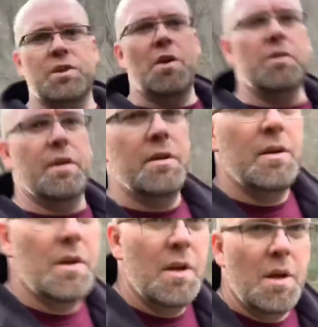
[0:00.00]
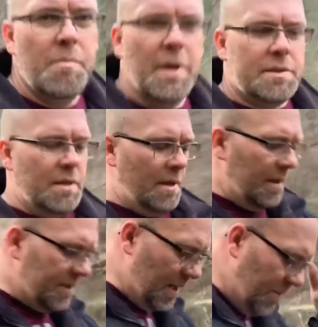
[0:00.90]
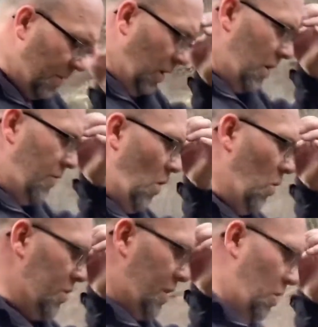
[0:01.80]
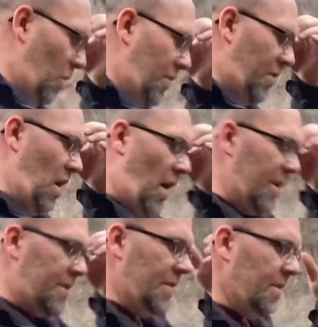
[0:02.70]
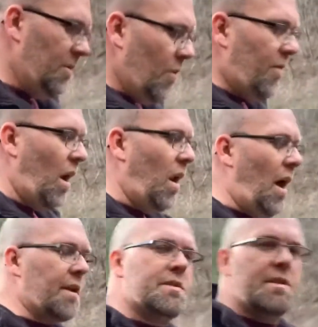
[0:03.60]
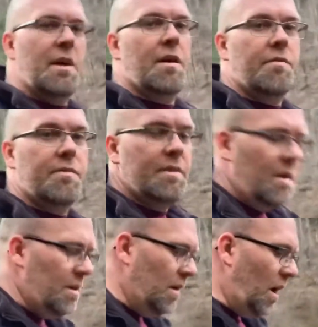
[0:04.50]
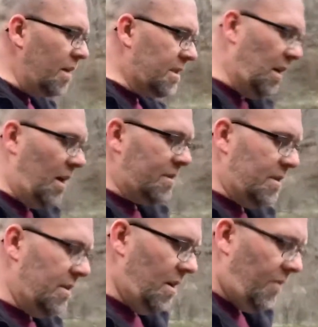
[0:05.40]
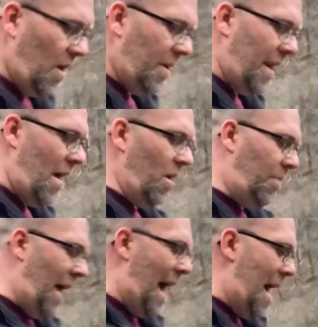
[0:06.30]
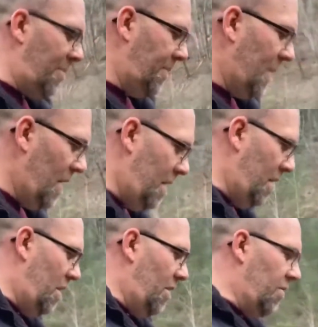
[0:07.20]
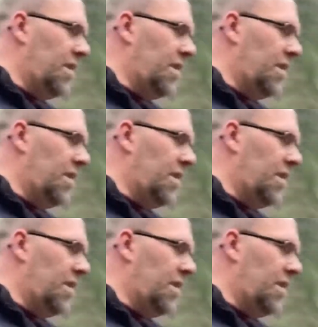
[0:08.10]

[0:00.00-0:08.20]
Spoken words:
you. But that's something to look forward to. We've got a lot of stuff, lots and lots of stuff coming down the pipe for this